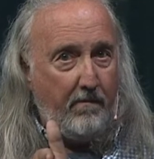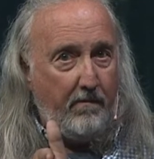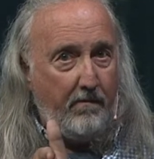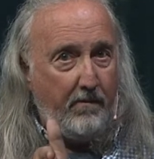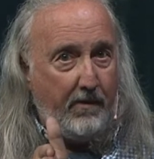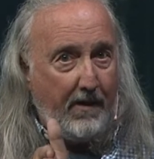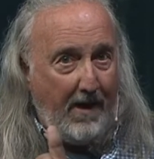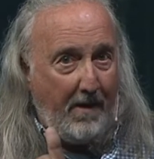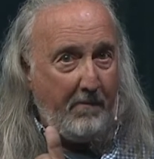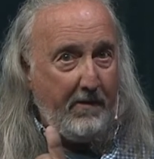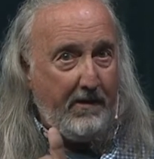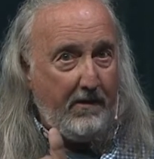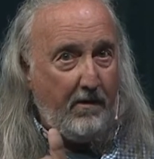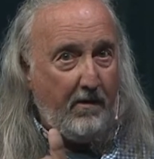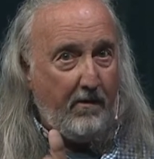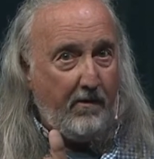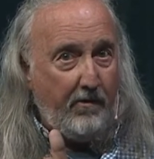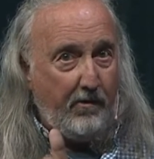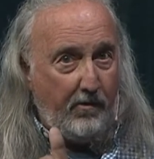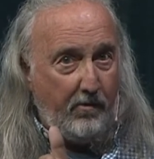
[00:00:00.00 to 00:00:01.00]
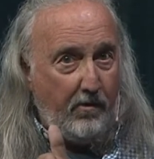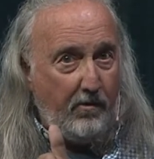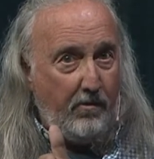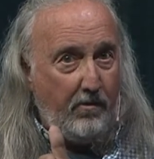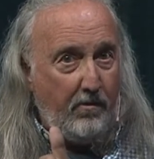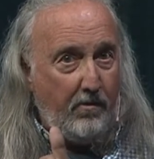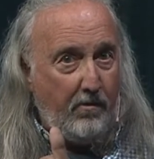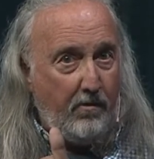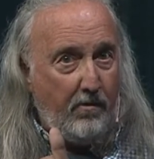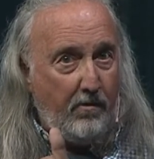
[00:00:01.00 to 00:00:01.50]
You got me? You
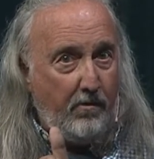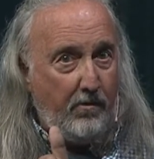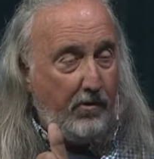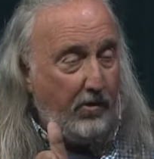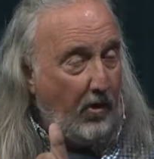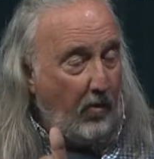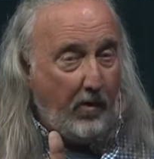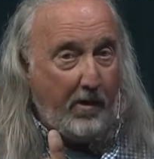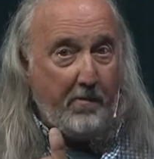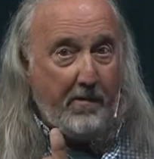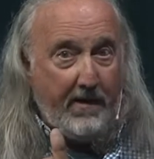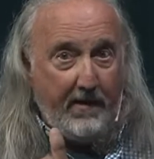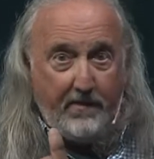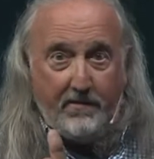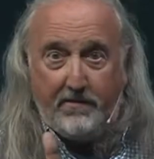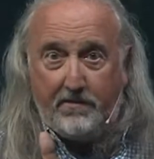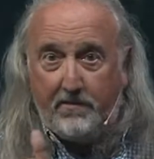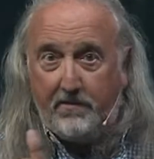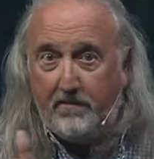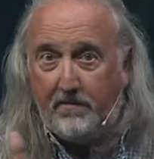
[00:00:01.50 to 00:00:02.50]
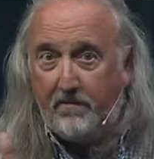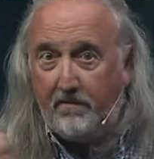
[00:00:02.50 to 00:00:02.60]
know what it means?